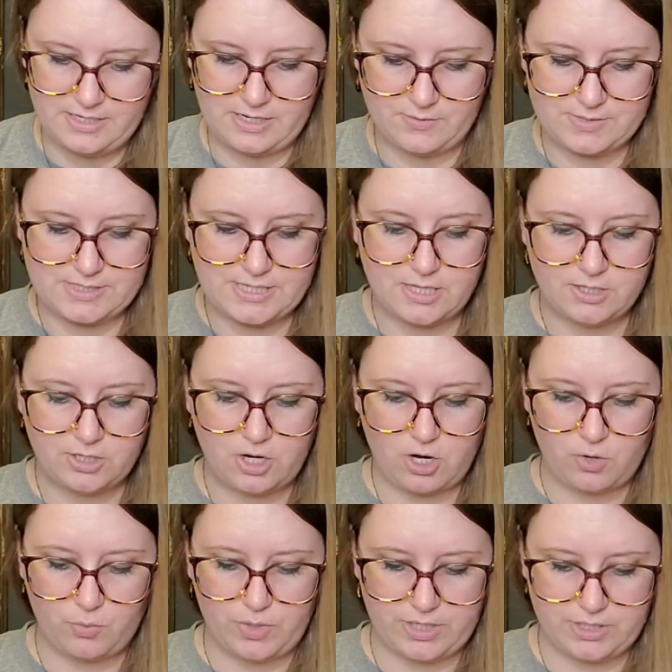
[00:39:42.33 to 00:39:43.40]
and I was telling
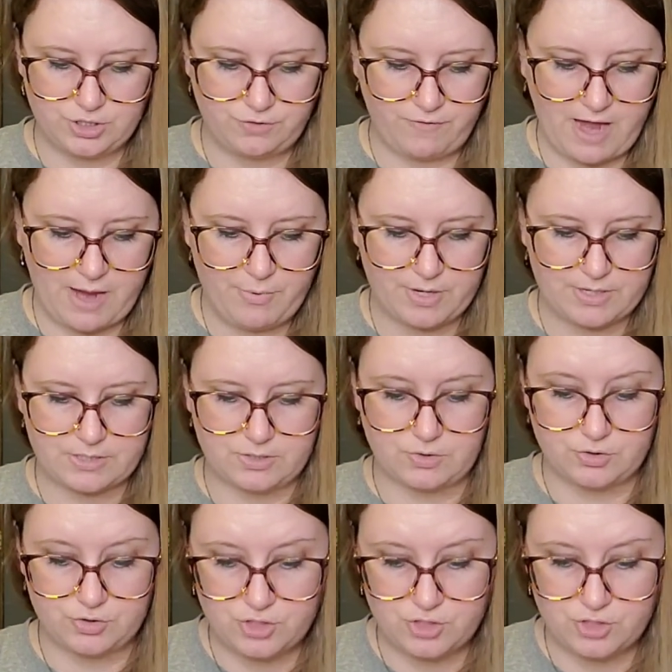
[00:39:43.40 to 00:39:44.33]
her which fabrics in her